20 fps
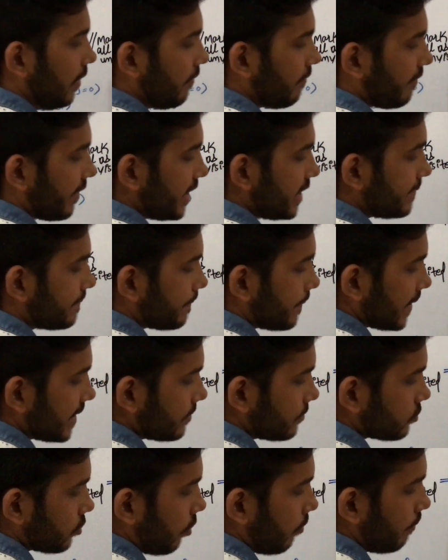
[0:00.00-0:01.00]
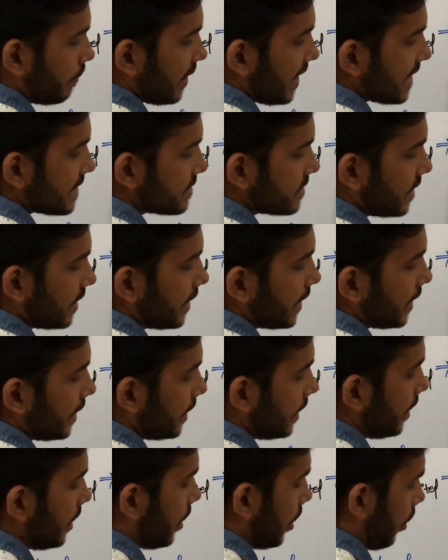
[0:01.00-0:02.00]
Why space
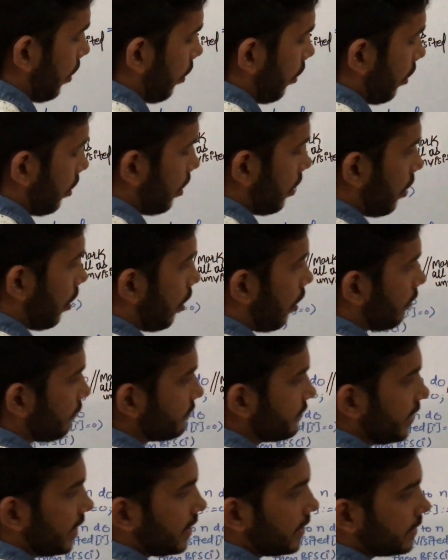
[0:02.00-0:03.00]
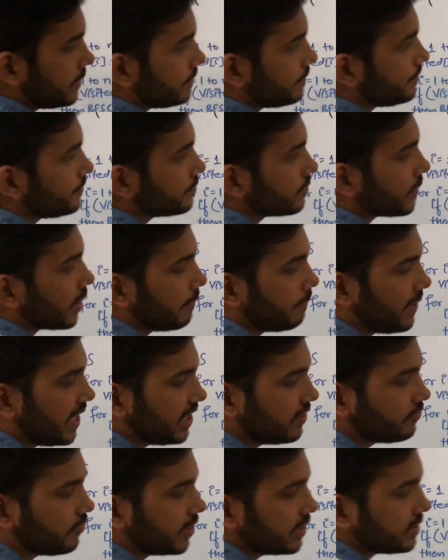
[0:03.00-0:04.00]
complexity of the
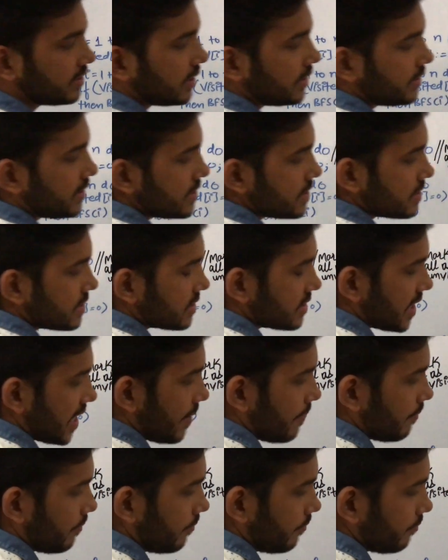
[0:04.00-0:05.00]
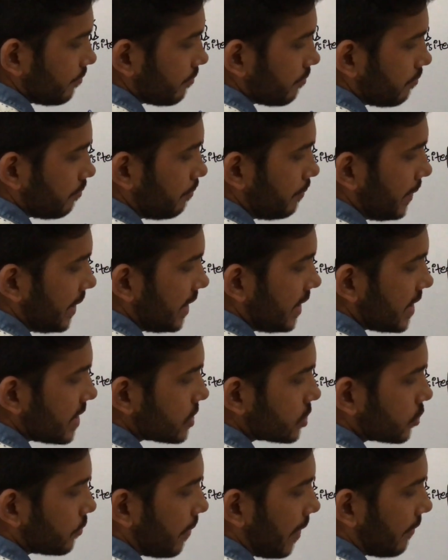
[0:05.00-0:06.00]
breadth first search is same, b
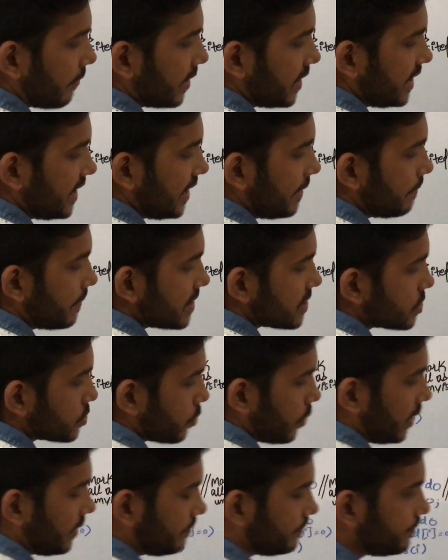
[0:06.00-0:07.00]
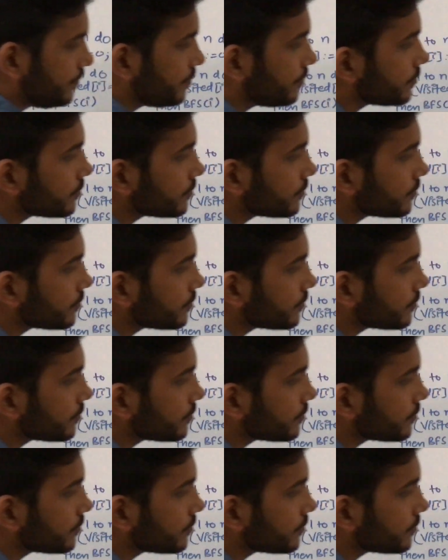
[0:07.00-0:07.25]
raised to power d plus 1?